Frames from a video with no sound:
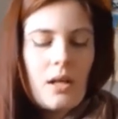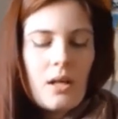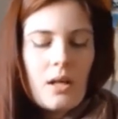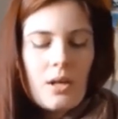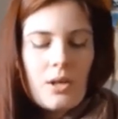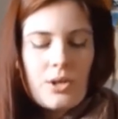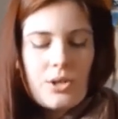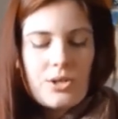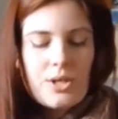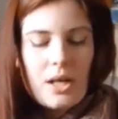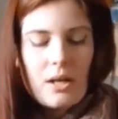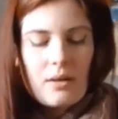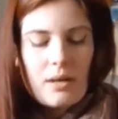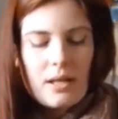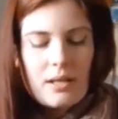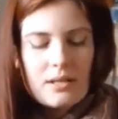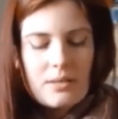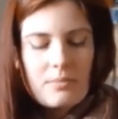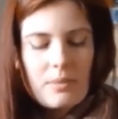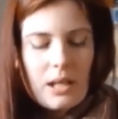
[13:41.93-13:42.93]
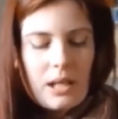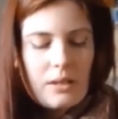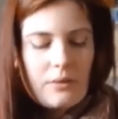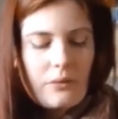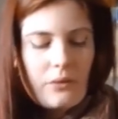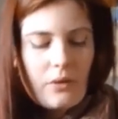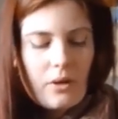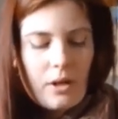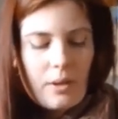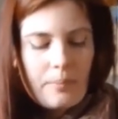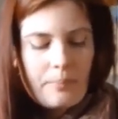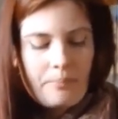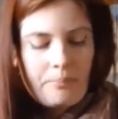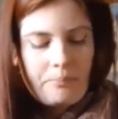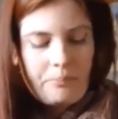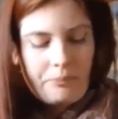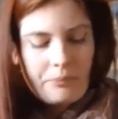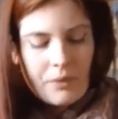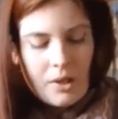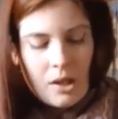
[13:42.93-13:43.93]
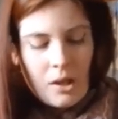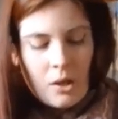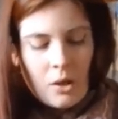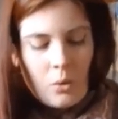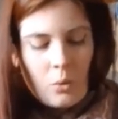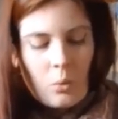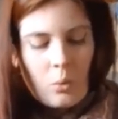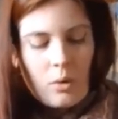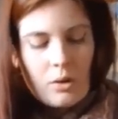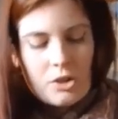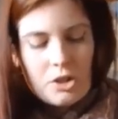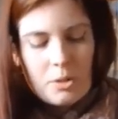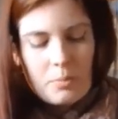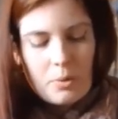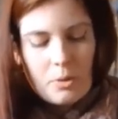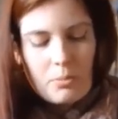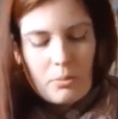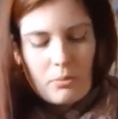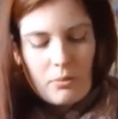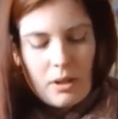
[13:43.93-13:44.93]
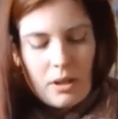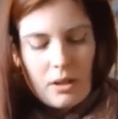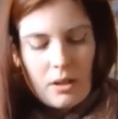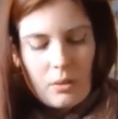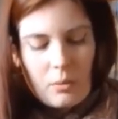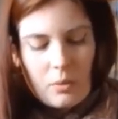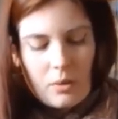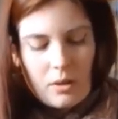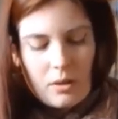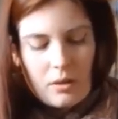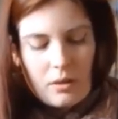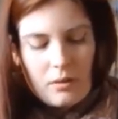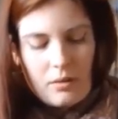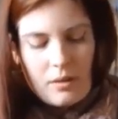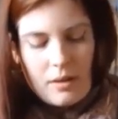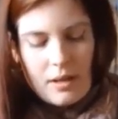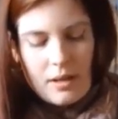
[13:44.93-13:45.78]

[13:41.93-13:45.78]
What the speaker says: So it's made from washable merino wool